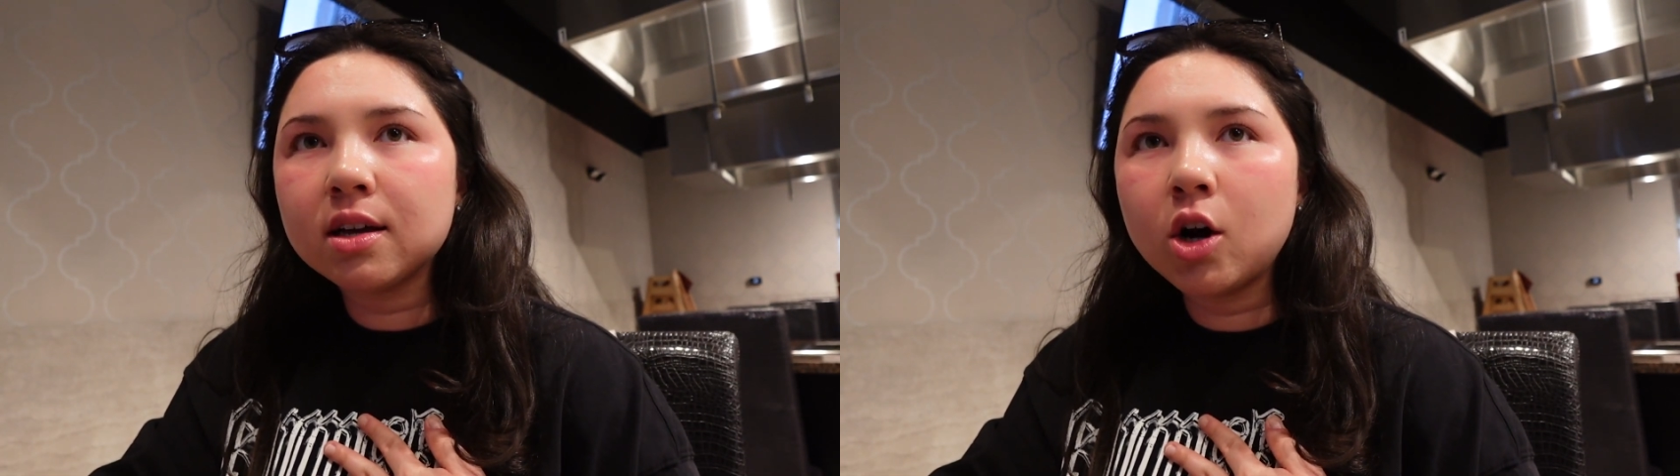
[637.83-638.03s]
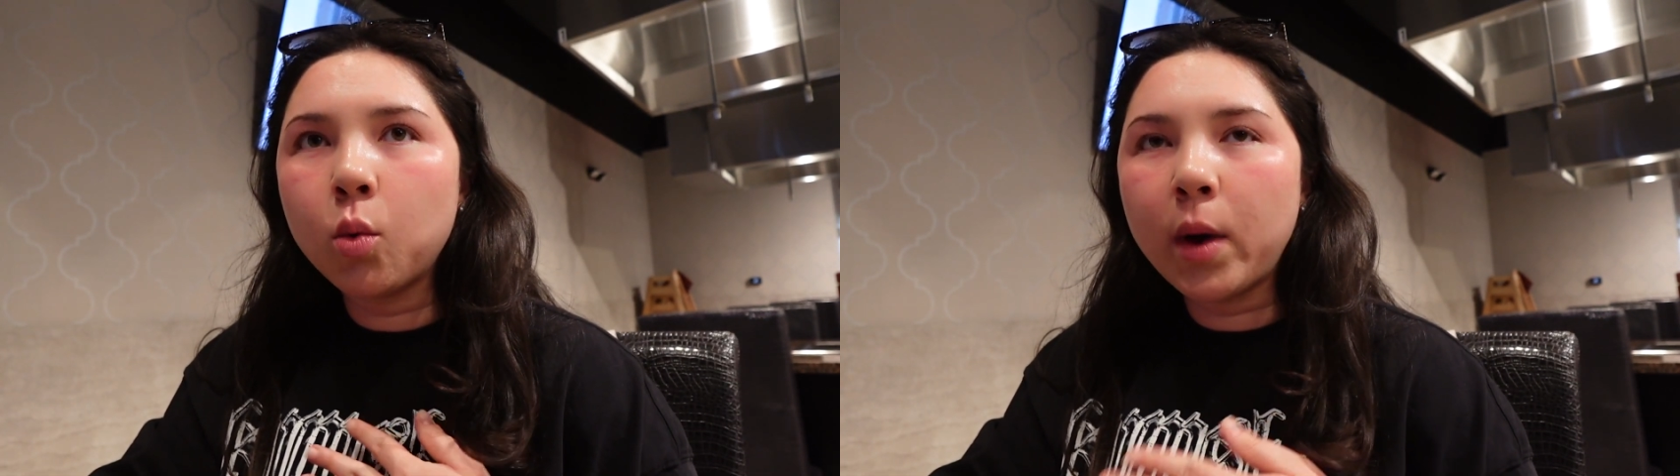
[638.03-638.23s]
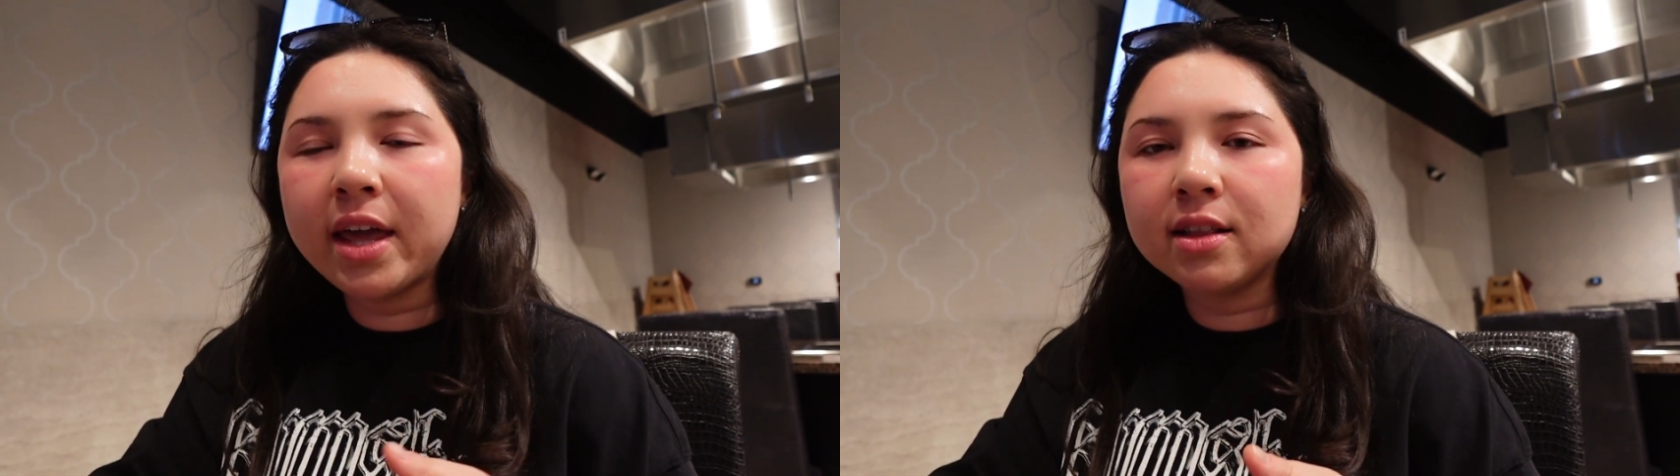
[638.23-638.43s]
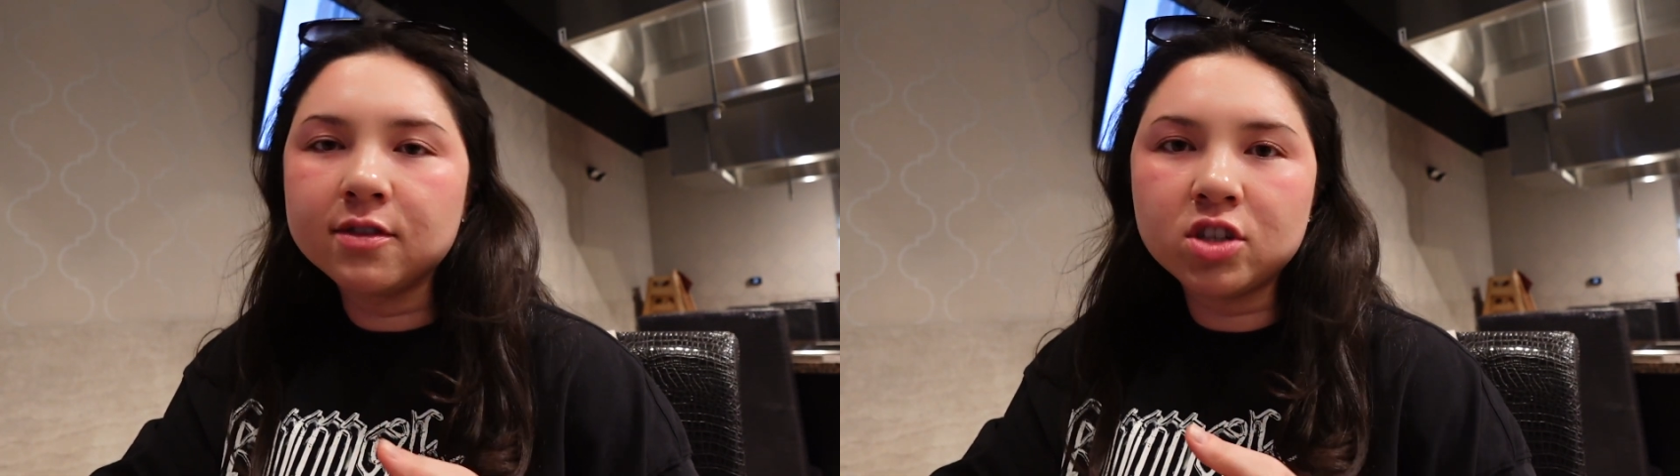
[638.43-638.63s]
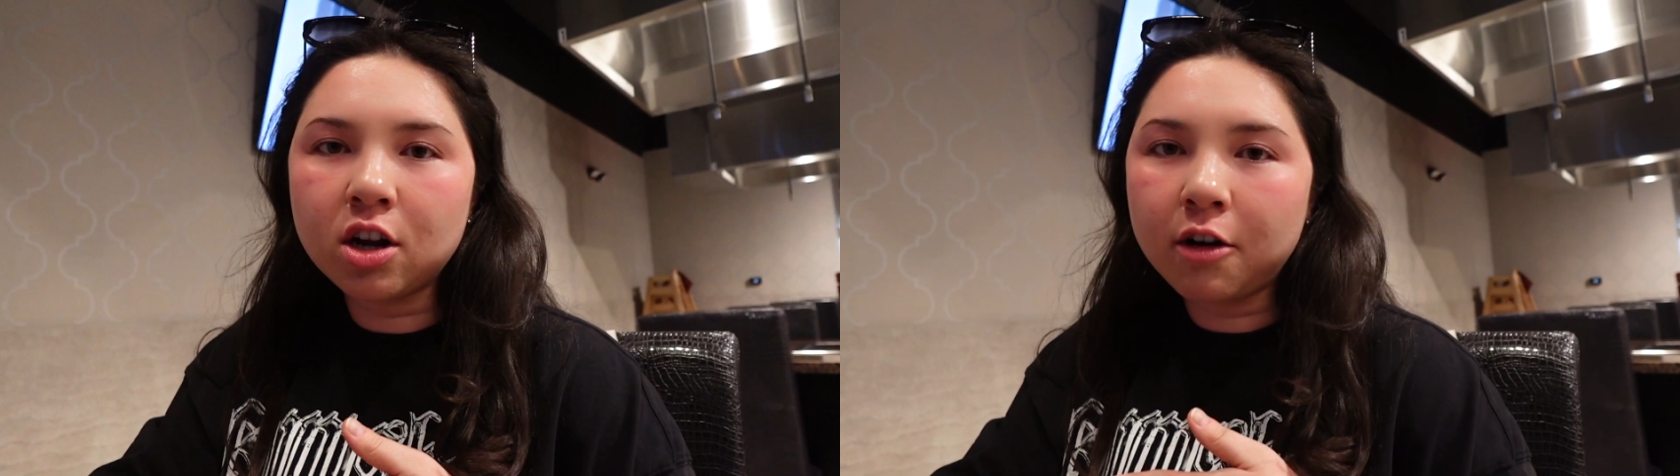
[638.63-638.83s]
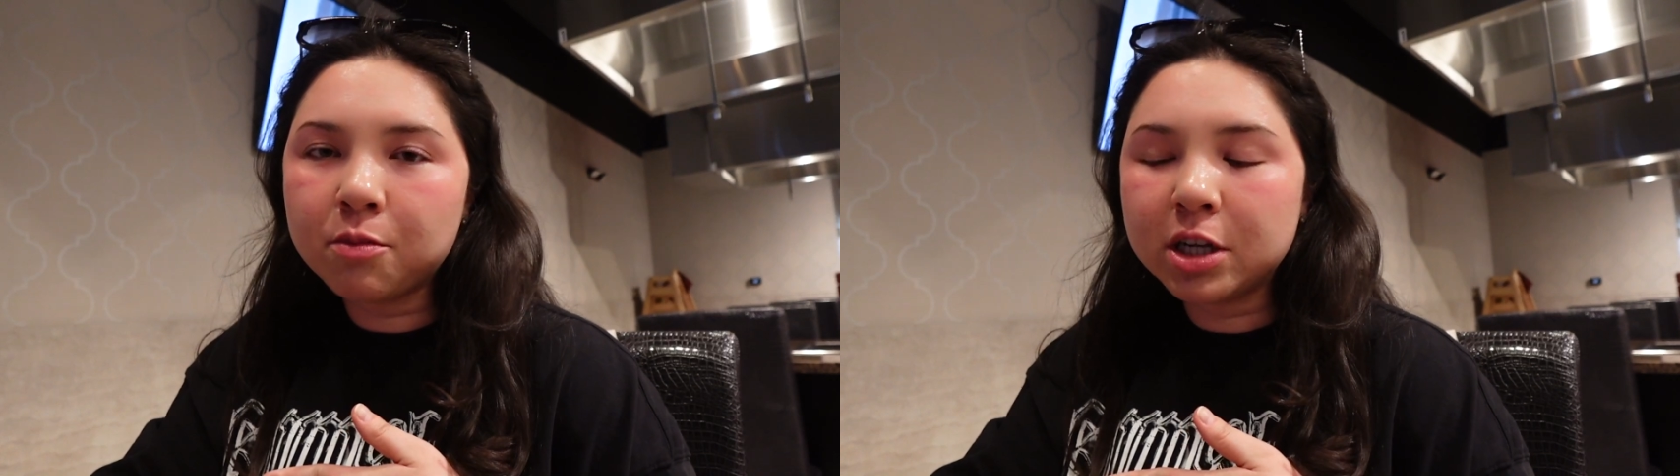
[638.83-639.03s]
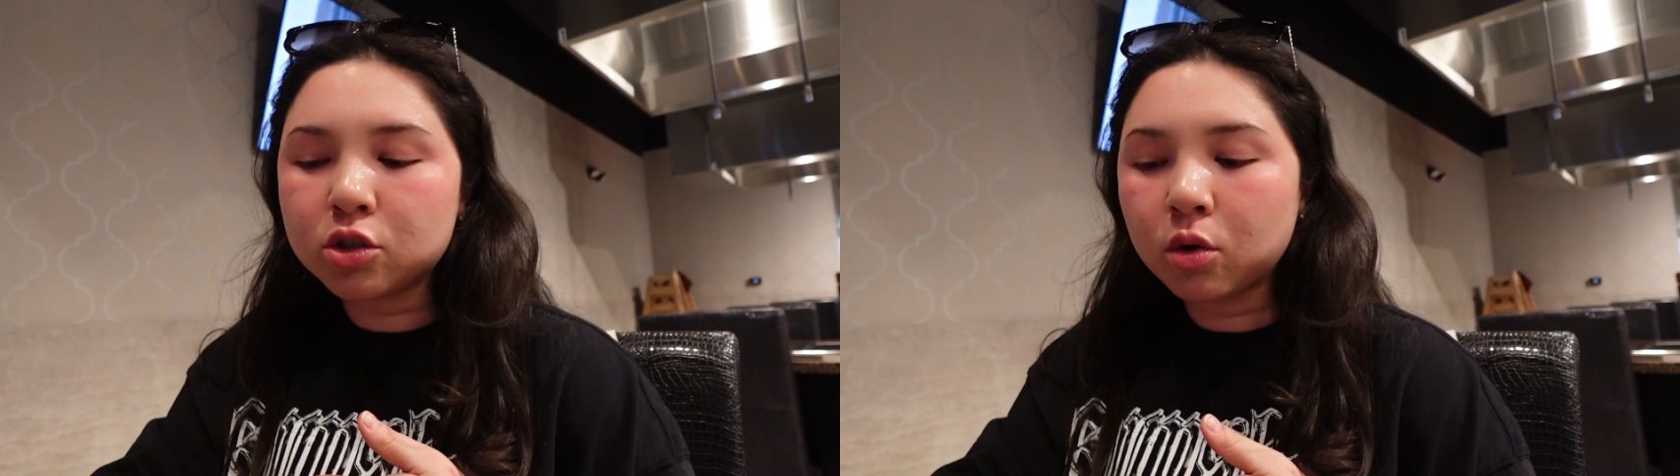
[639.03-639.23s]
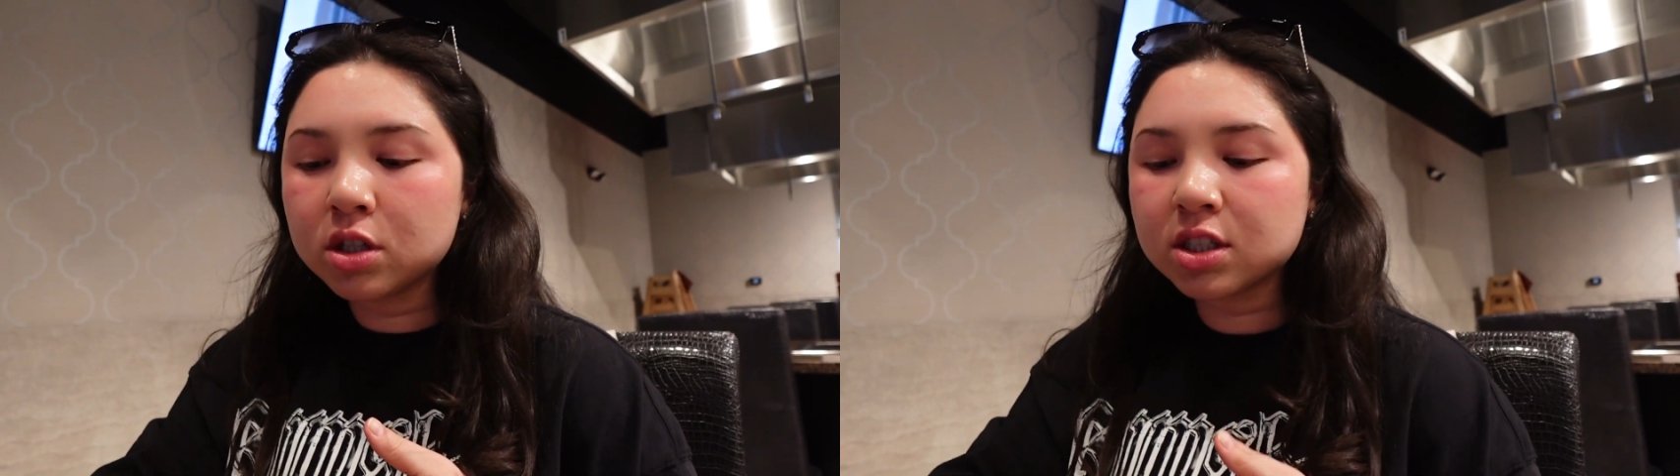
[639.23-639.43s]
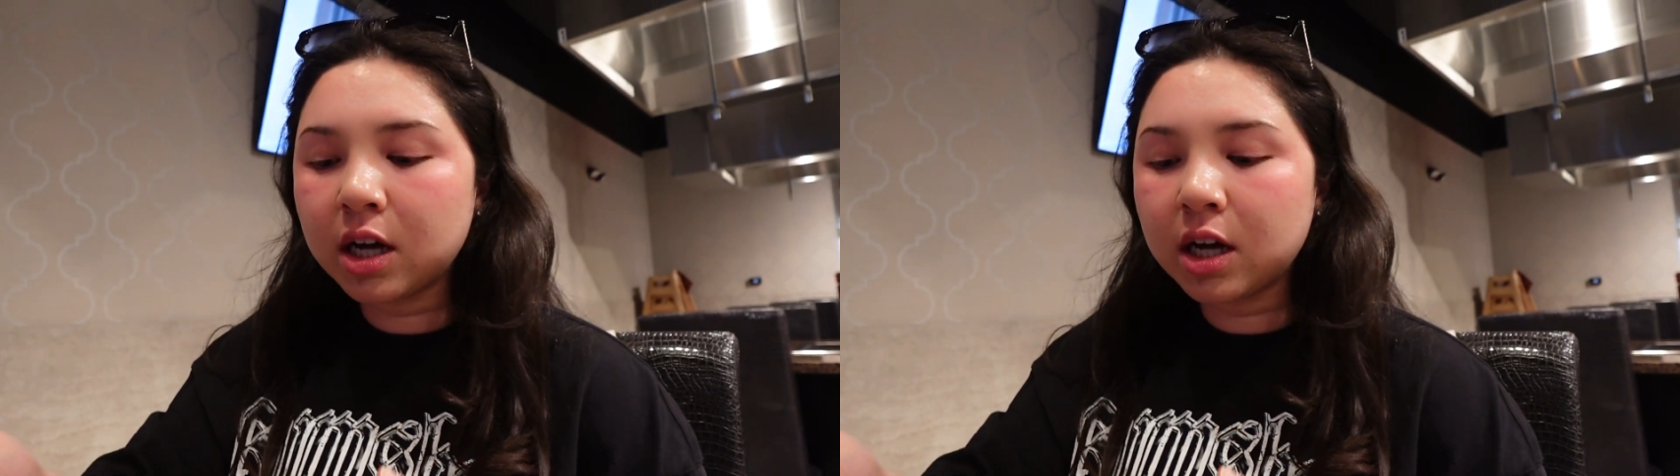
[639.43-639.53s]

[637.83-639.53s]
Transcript: a weight lifted off my shoulders.